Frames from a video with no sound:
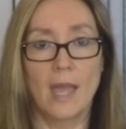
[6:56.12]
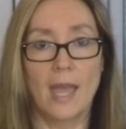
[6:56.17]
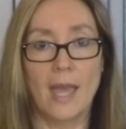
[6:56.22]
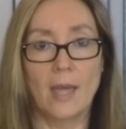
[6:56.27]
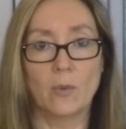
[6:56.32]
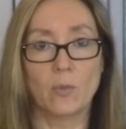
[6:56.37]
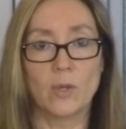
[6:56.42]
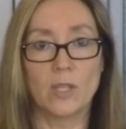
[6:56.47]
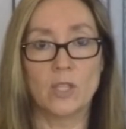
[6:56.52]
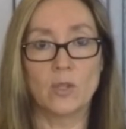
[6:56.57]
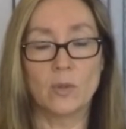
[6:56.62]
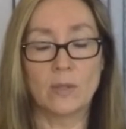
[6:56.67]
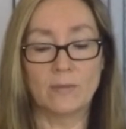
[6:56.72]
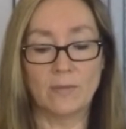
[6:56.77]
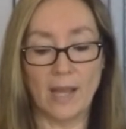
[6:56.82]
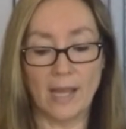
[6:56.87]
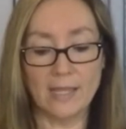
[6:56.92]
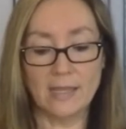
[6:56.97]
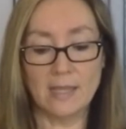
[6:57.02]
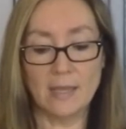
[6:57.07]
And when you
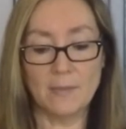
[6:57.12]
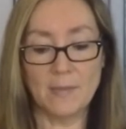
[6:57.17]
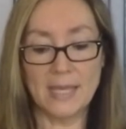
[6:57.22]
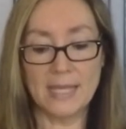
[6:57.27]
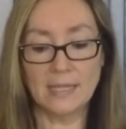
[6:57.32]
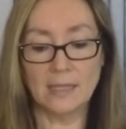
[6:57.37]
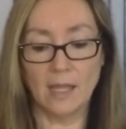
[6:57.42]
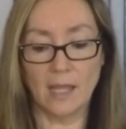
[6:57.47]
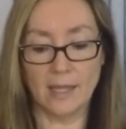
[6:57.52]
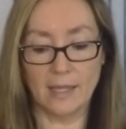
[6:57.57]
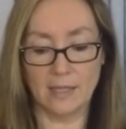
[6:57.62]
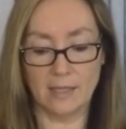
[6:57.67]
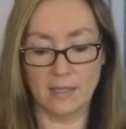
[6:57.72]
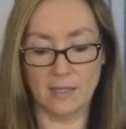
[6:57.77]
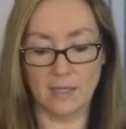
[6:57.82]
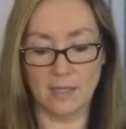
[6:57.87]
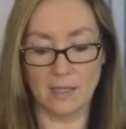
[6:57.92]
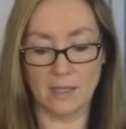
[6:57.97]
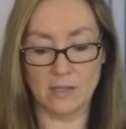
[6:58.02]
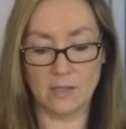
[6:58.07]
invite them in like
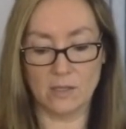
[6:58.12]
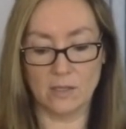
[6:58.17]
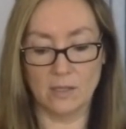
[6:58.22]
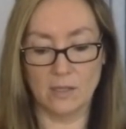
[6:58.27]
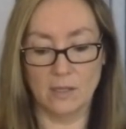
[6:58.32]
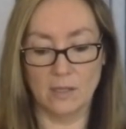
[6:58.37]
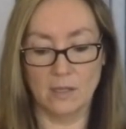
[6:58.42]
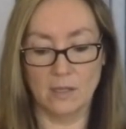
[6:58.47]
this,